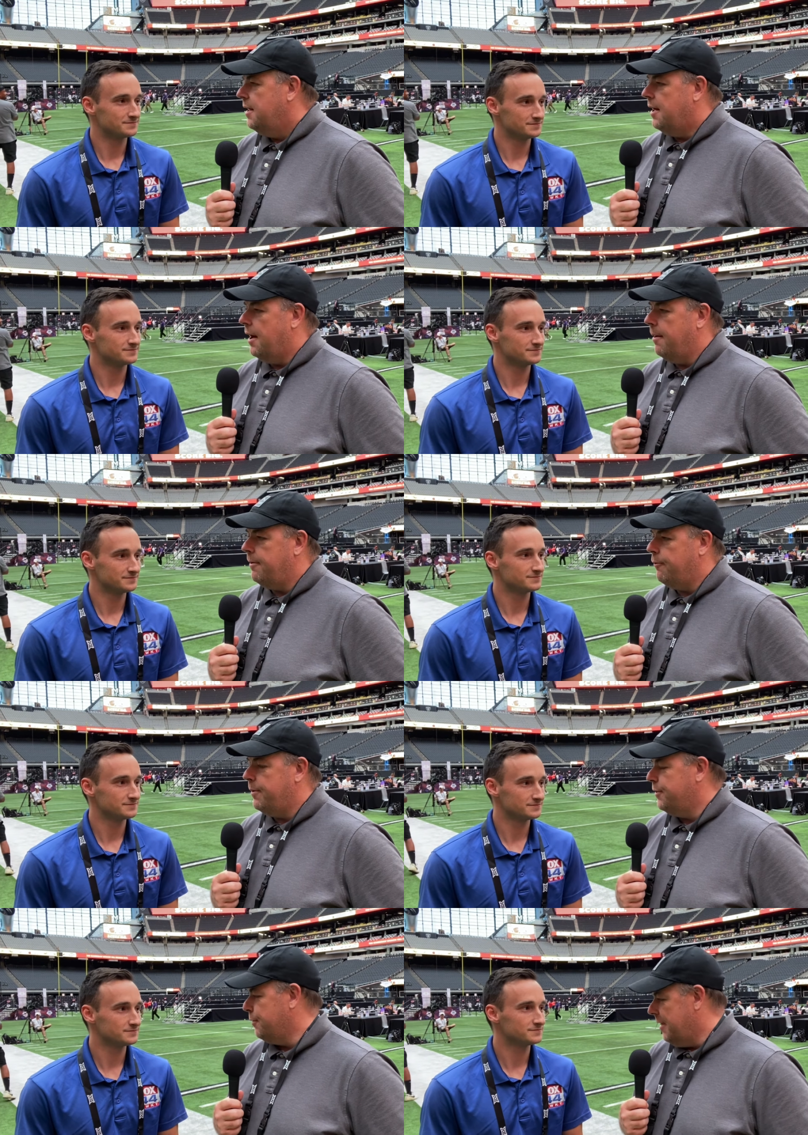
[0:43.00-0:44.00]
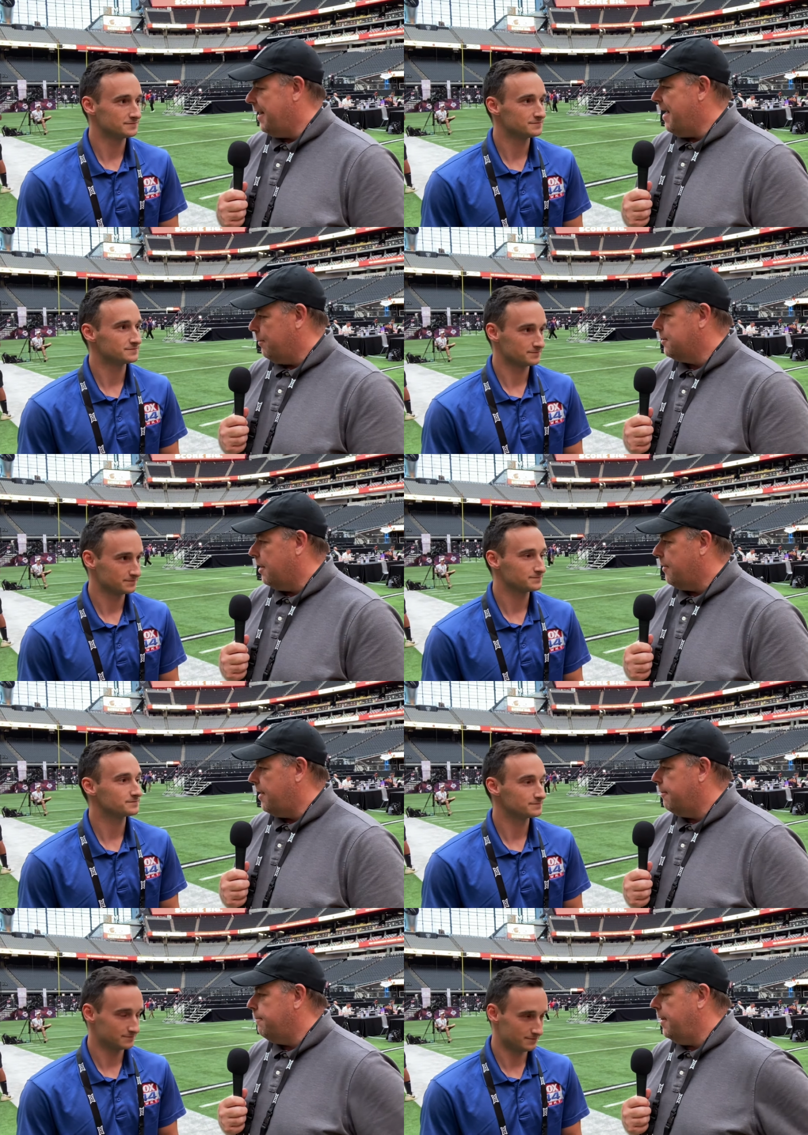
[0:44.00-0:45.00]
Speaker 1: Um, you know, we've been through a lot of that with
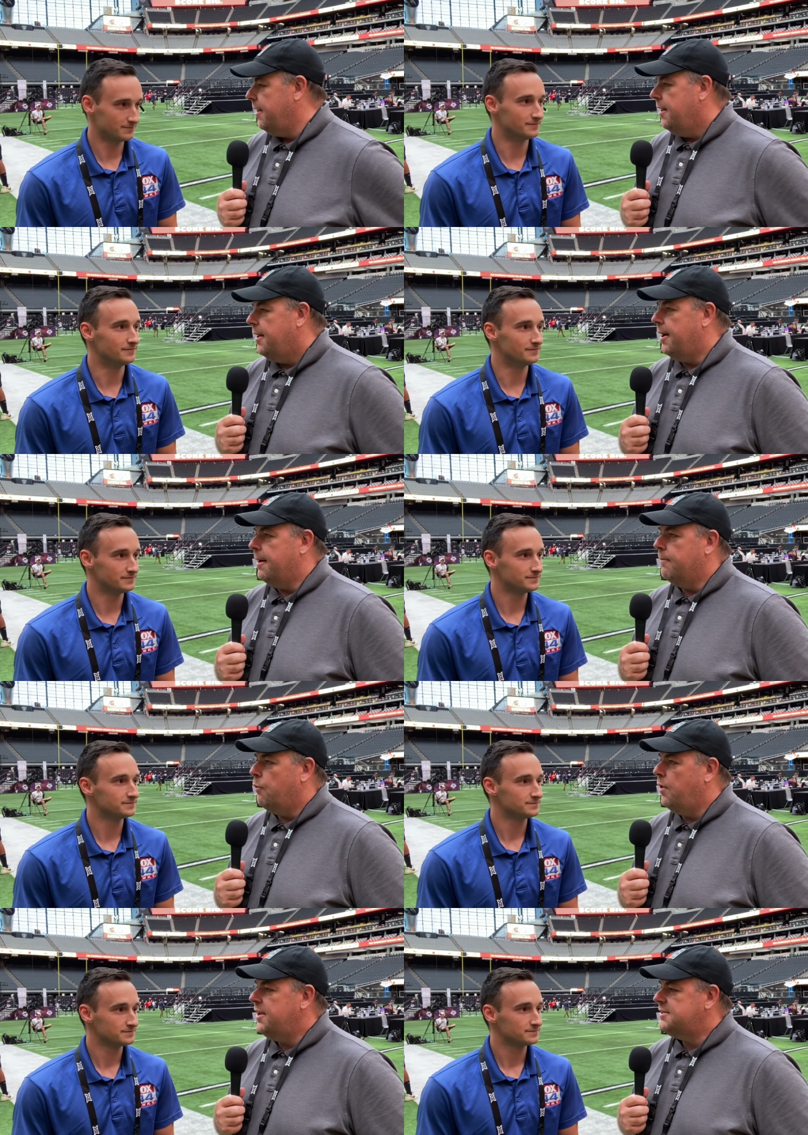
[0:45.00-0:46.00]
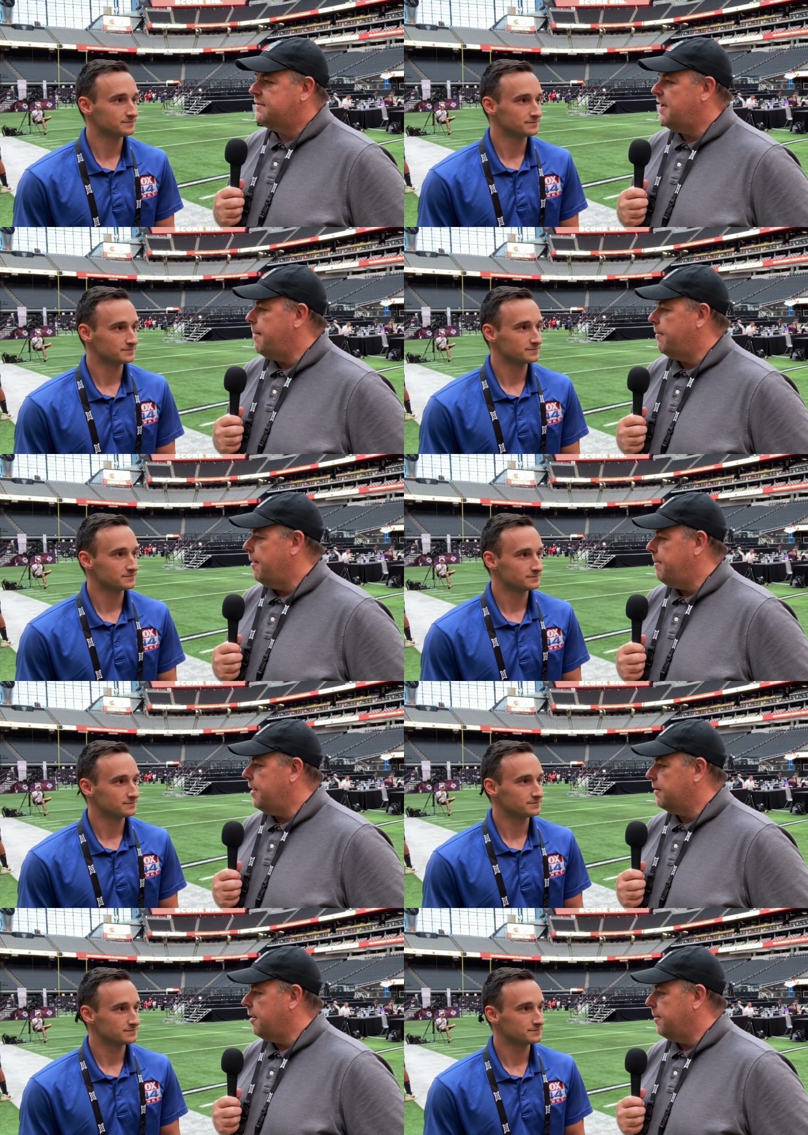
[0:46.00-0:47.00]
Colorado. But mm-hmm. um, what is the vibe around
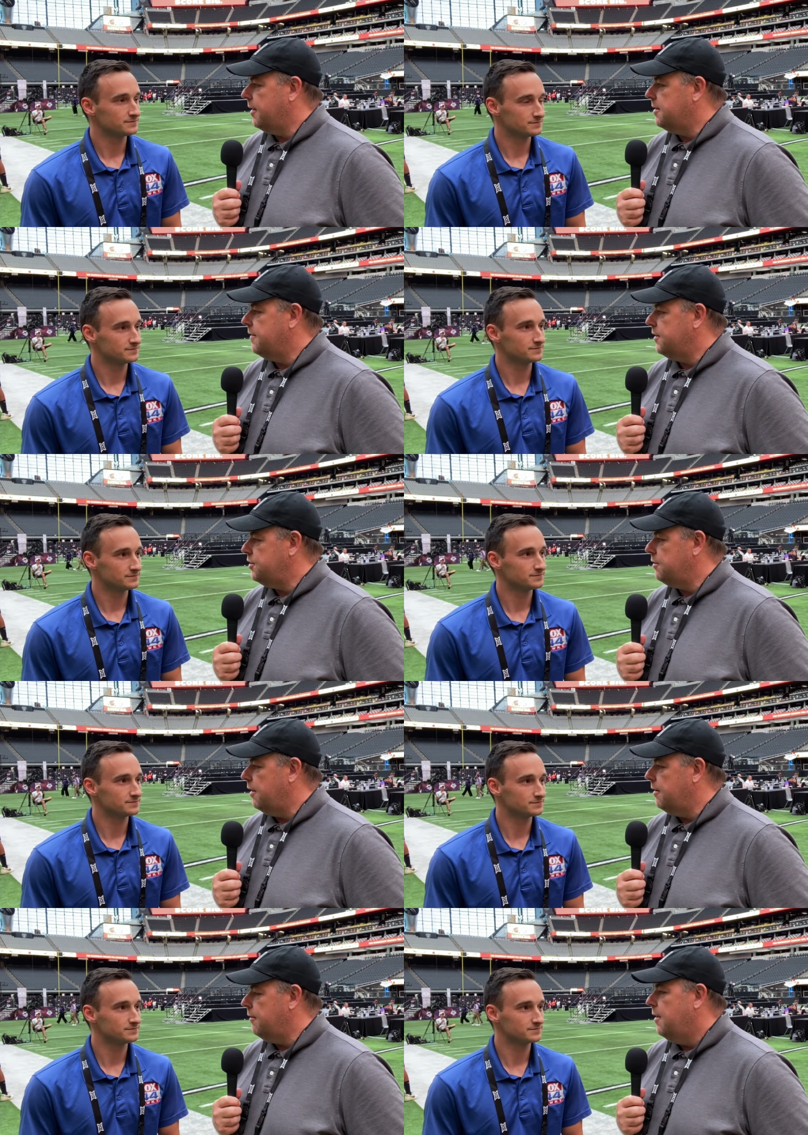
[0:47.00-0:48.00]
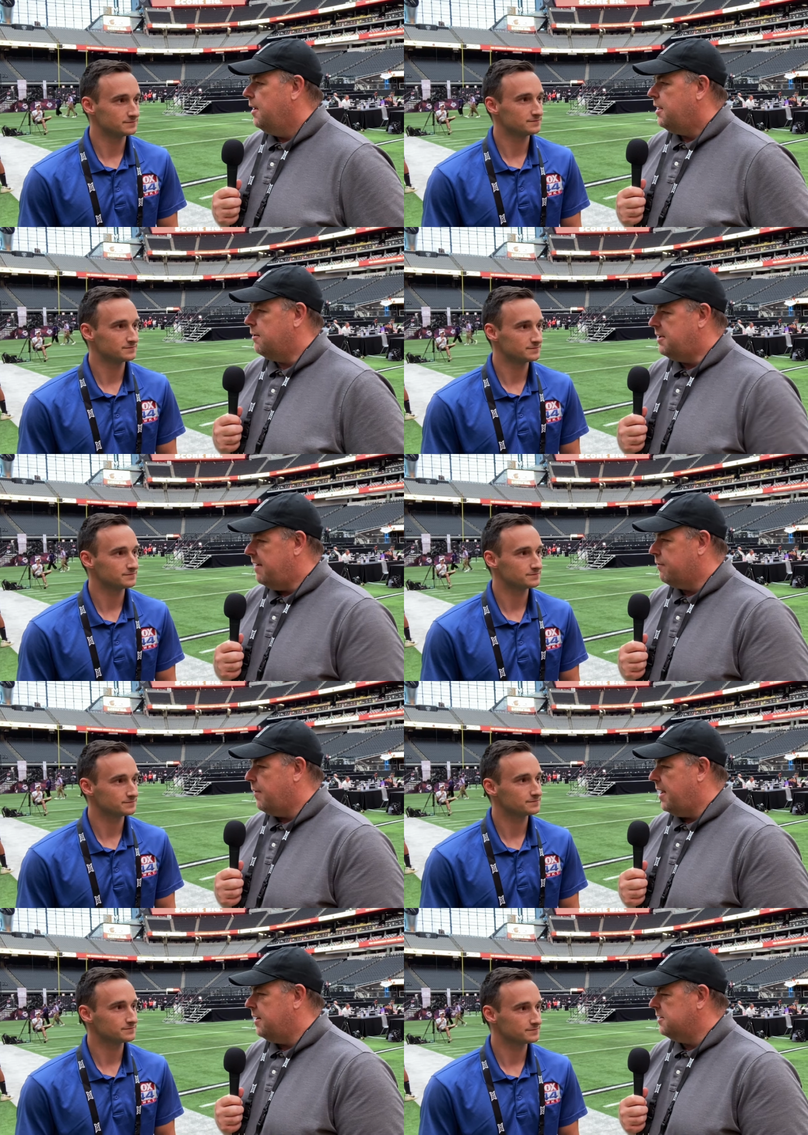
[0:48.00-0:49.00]
Baylor coming into this year? I know, you know, Dave
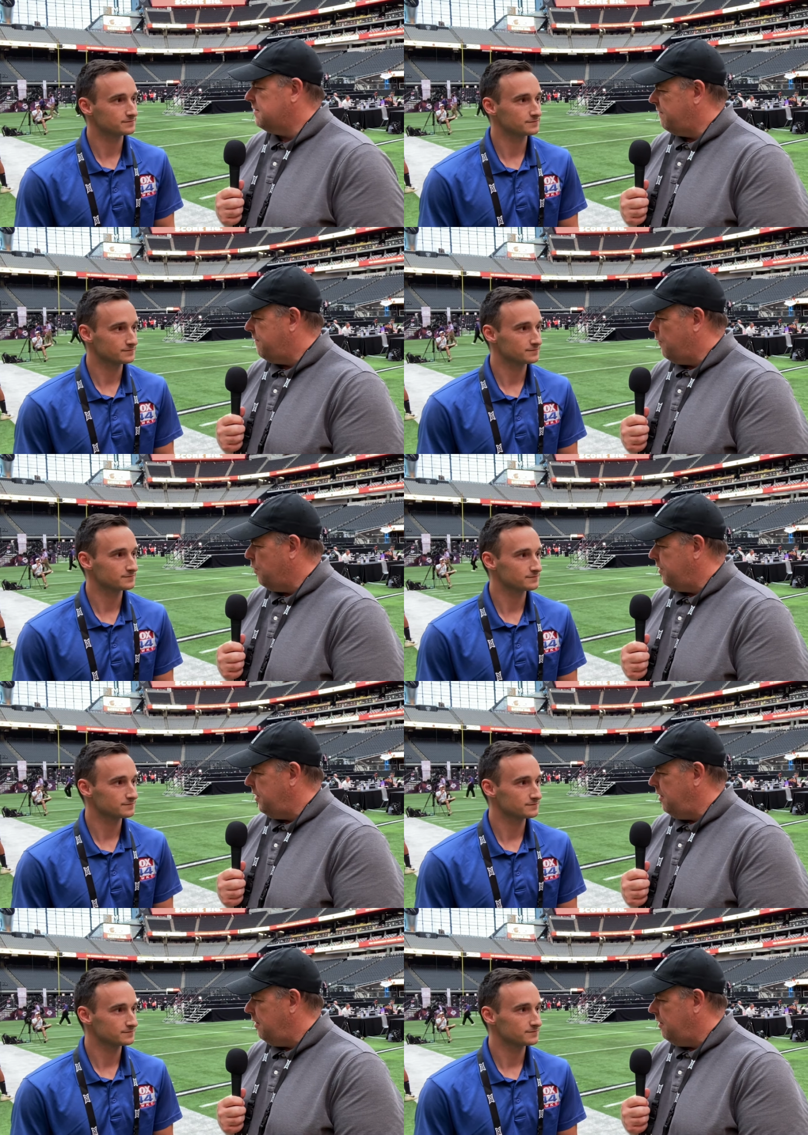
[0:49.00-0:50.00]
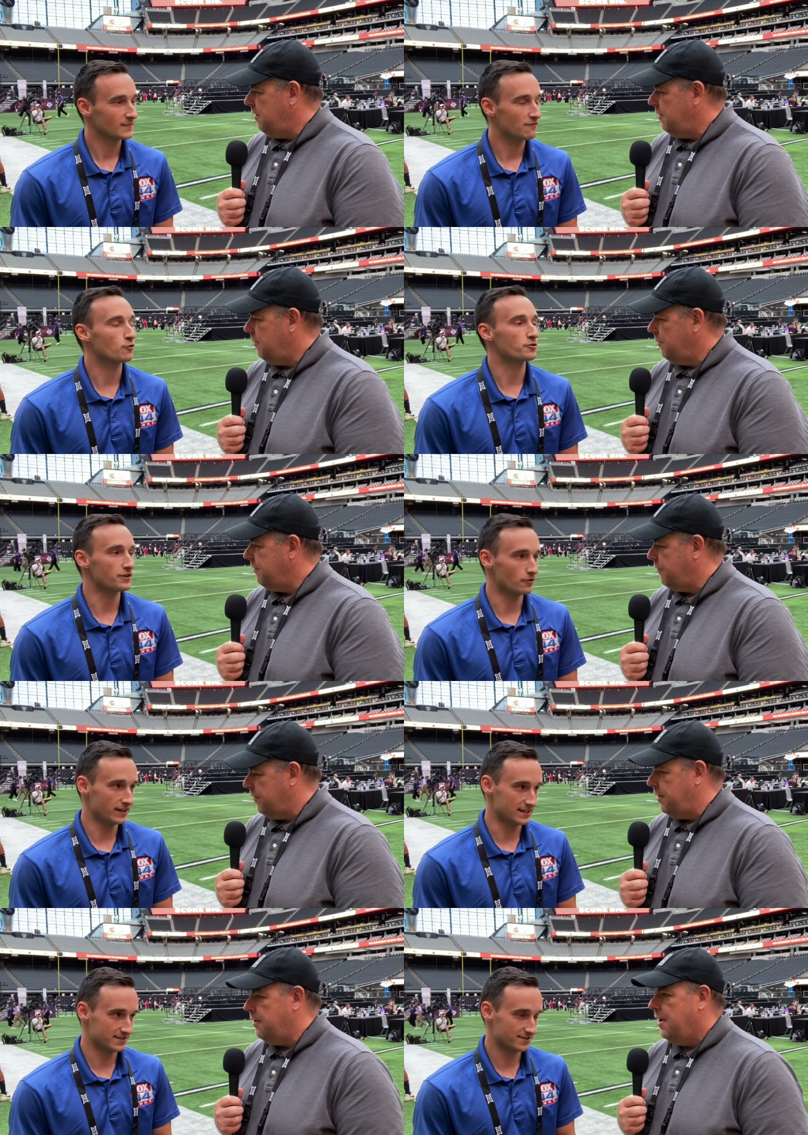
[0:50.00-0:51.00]
Aranda is it fourth year, fourth, year,
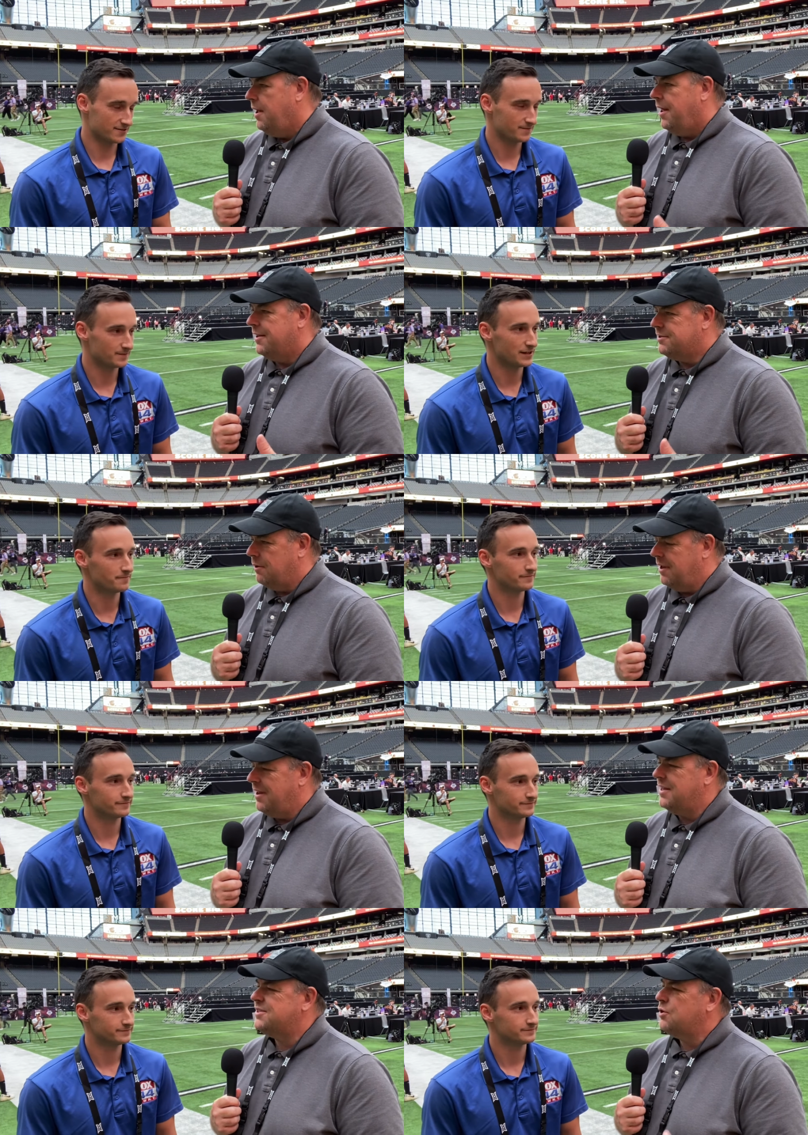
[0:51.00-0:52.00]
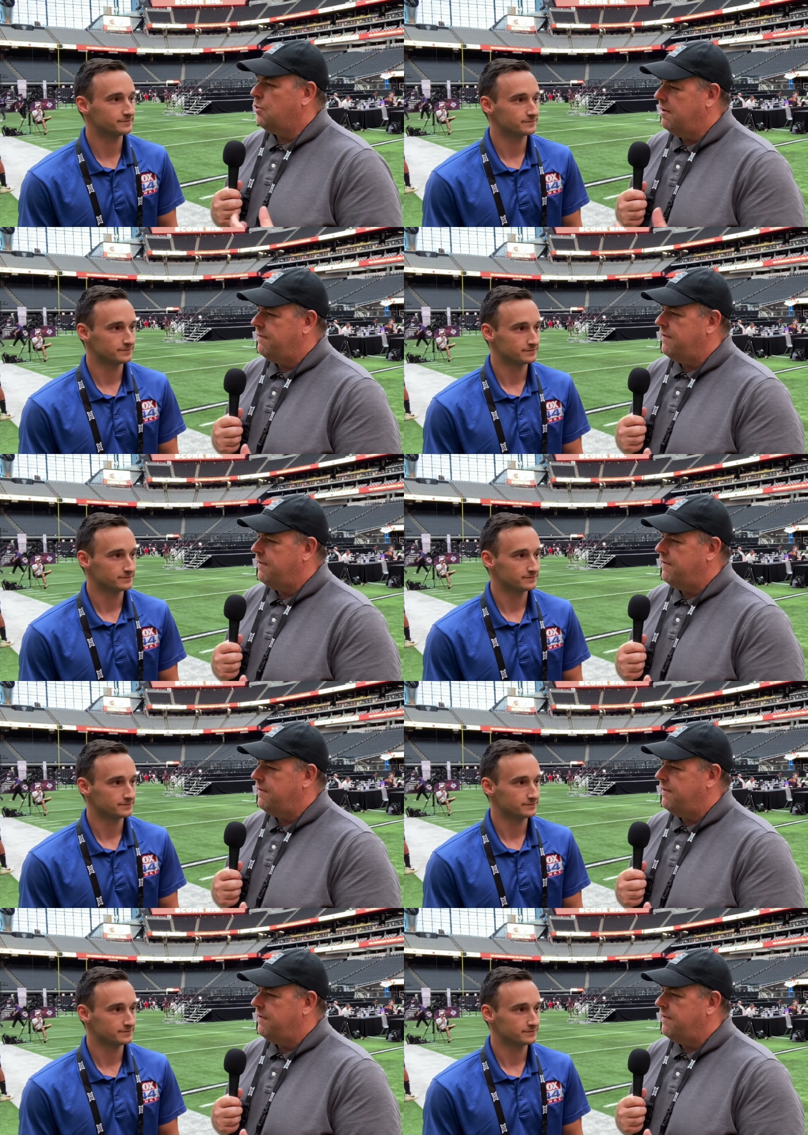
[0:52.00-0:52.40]
fourth yes. year, and so it, it's sort of